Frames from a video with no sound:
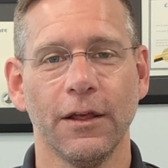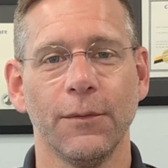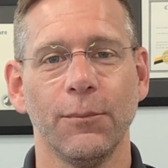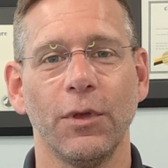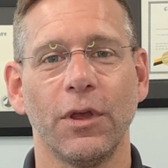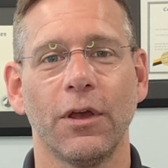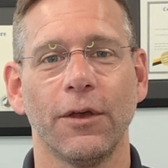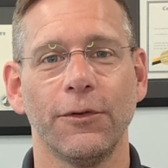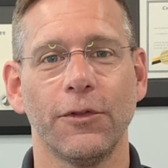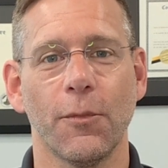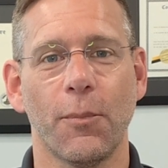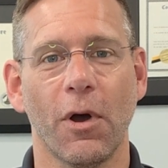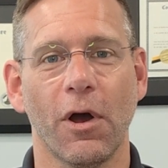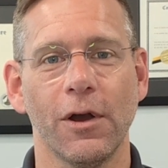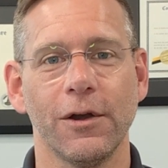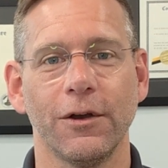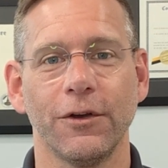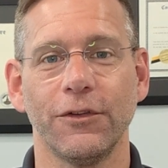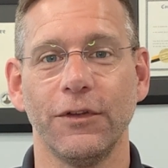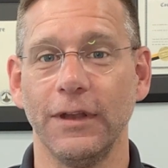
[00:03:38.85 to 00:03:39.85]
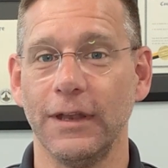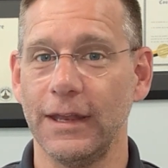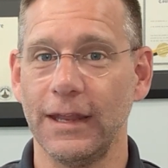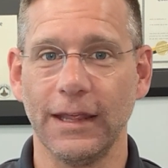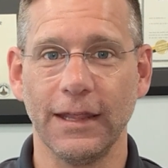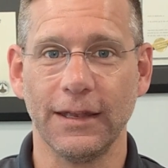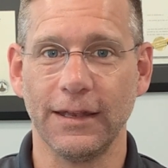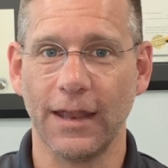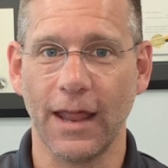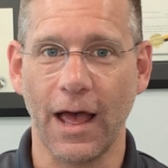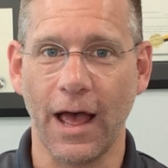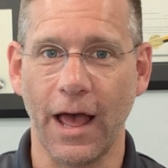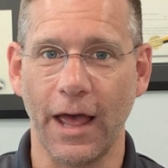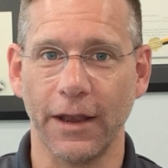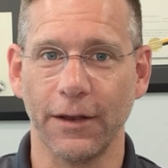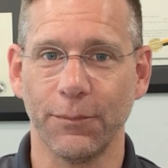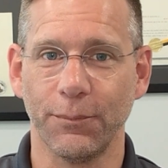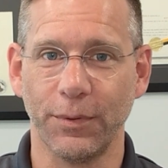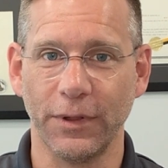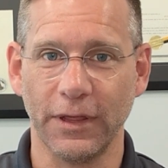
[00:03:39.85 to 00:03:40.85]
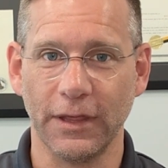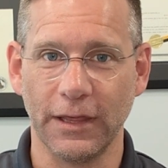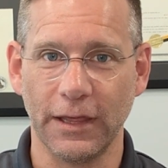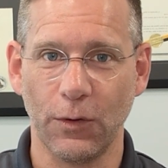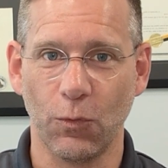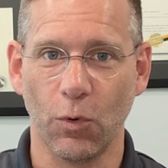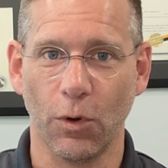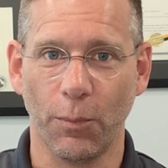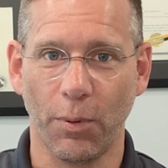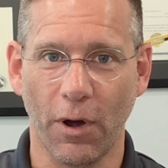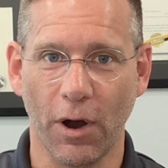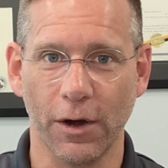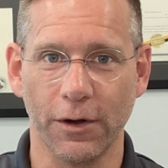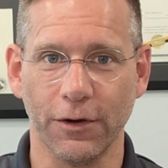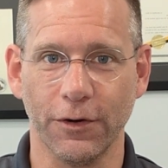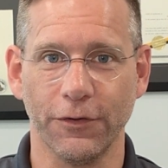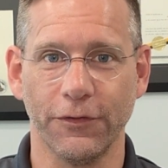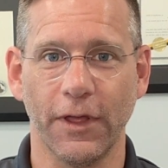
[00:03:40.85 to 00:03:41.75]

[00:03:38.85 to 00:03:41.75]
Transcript: because the partners need not be equal partners.